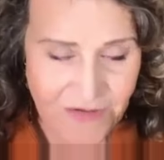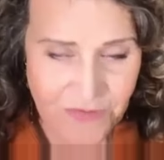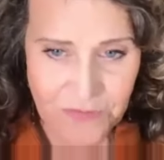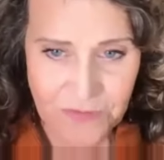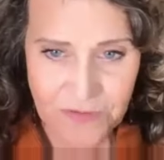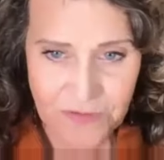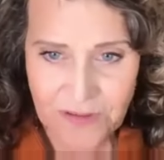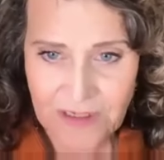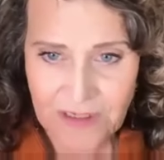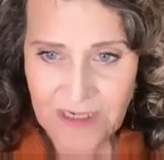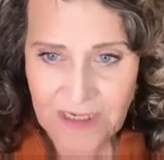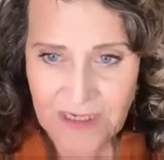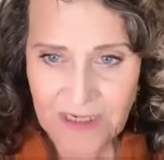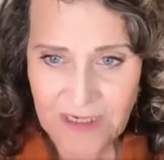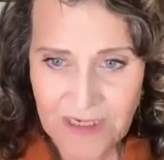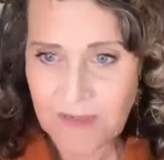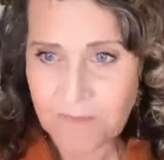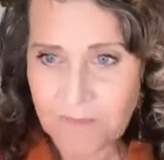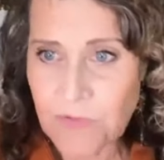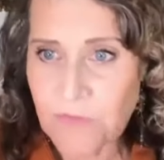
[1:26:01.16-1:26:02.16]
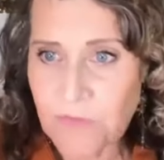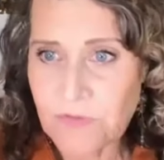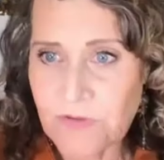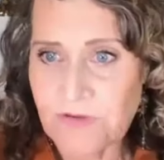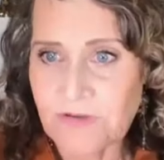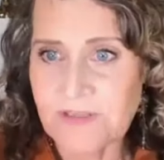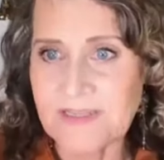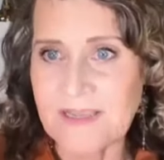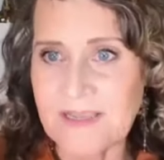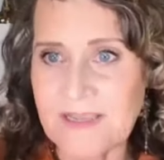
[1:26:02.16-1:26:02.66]
or unmute
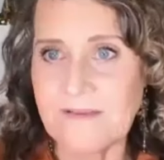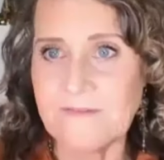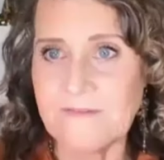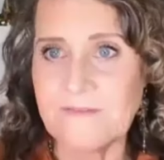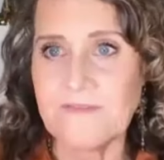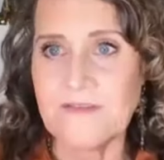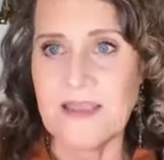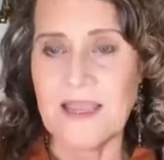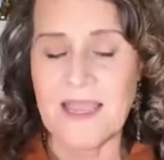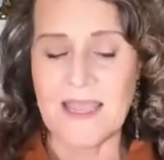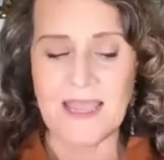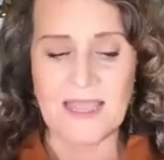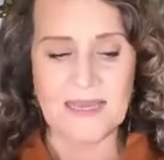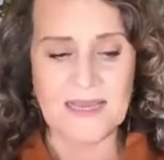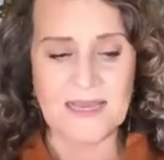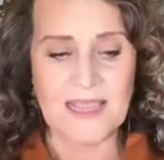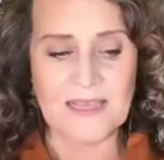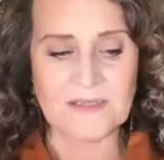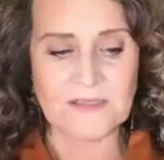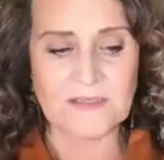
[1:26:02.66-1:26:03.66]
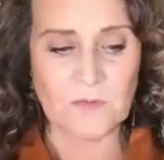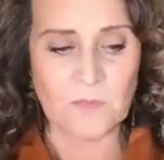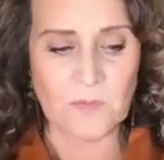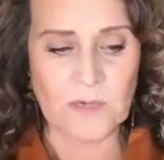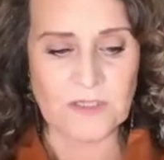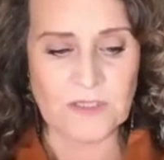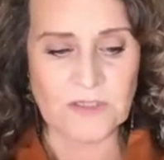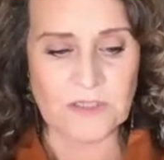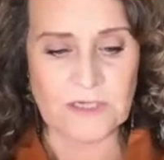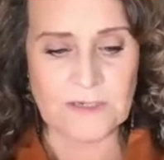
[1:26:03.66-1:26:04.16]
yourself and ask a
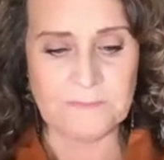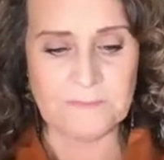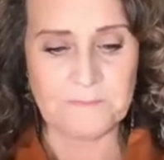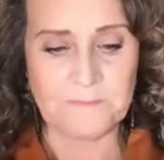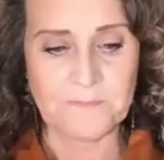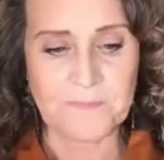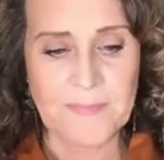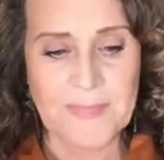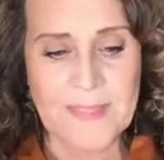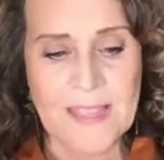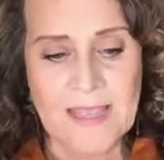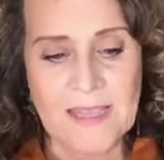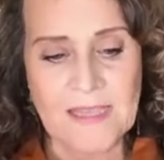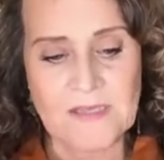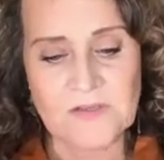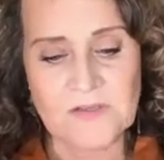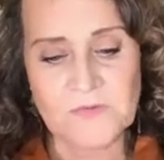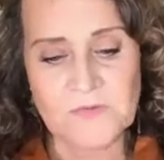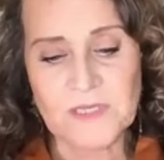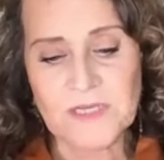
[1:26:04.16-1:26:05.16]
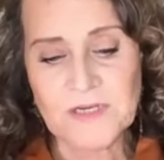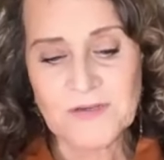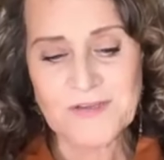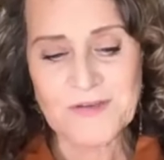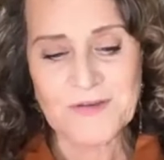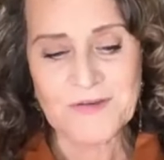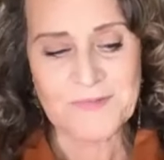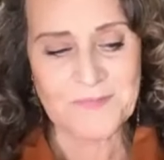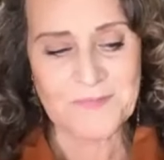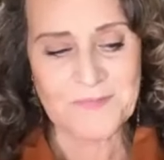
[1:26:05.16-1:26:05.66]
question. So here's
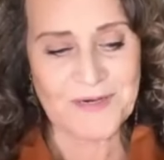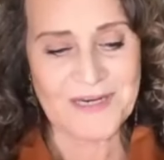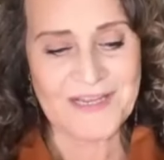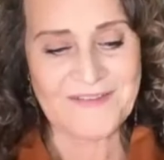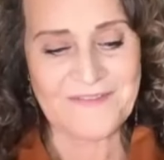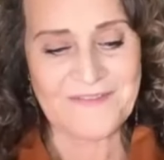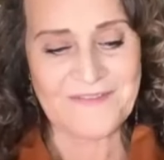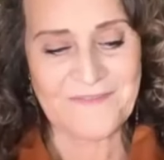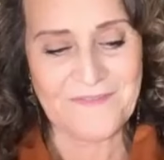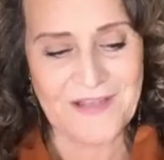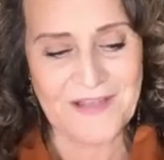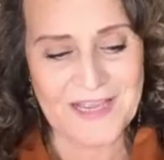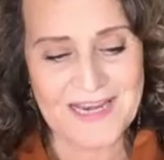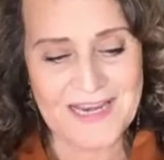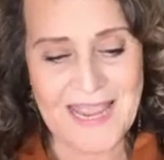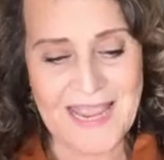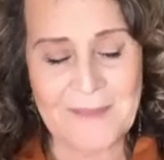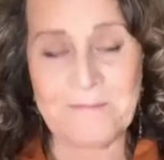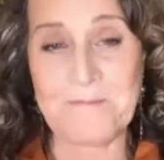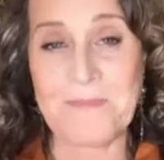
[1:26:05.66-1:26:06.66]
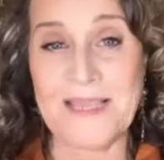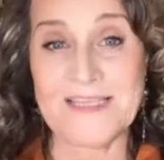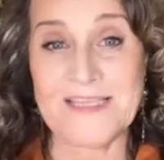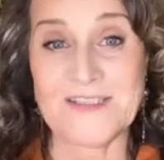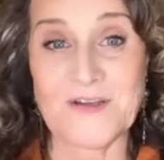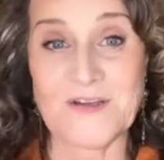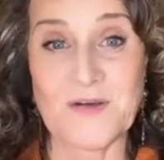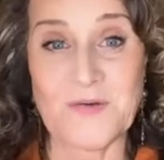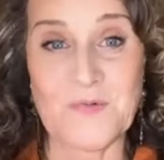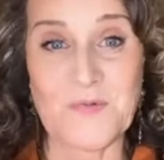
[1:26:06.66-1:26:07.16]
a pretty fun and
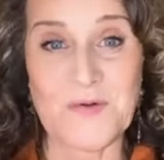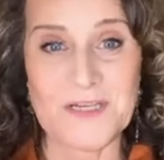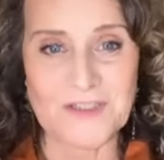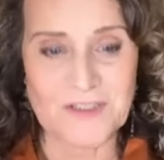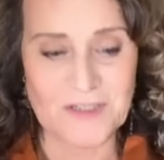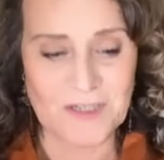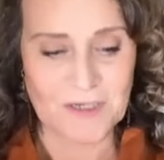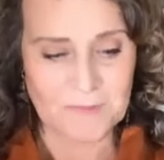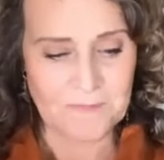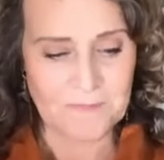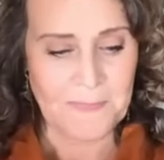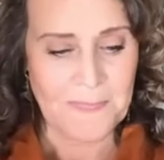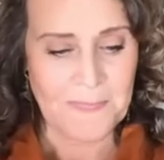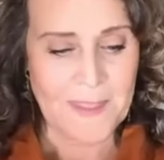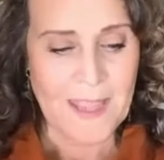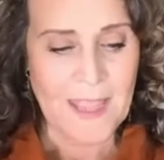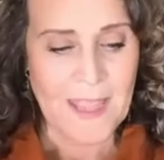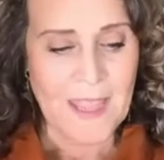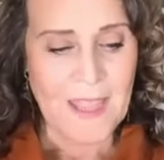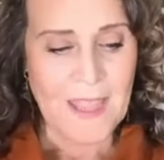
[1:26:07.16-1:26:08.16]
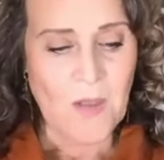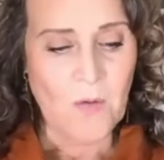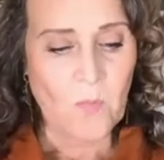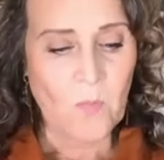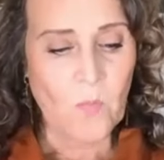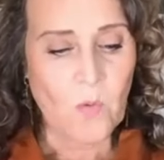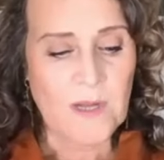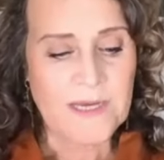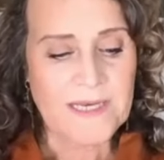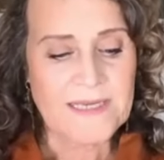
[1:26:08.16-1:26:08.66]
basic question.
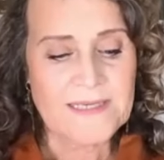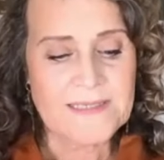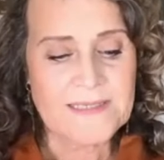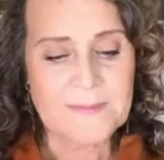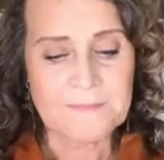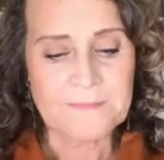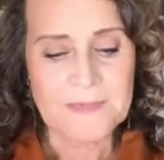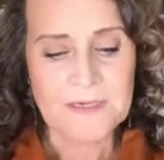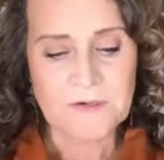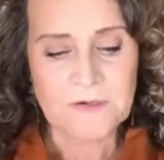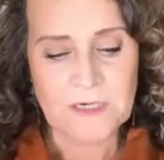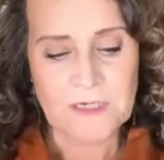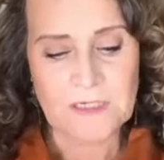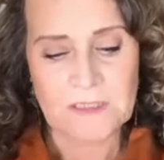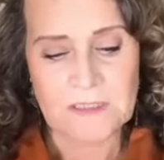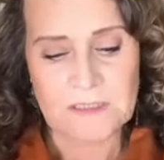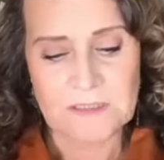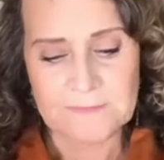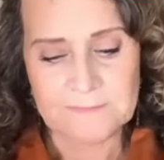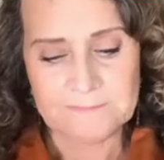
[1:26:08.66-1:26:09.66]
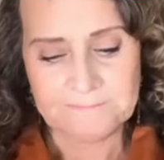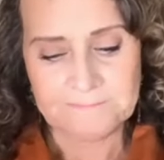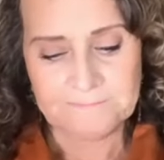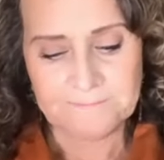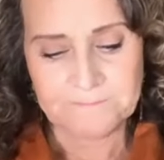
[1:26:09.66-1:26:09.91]
What is a miracle?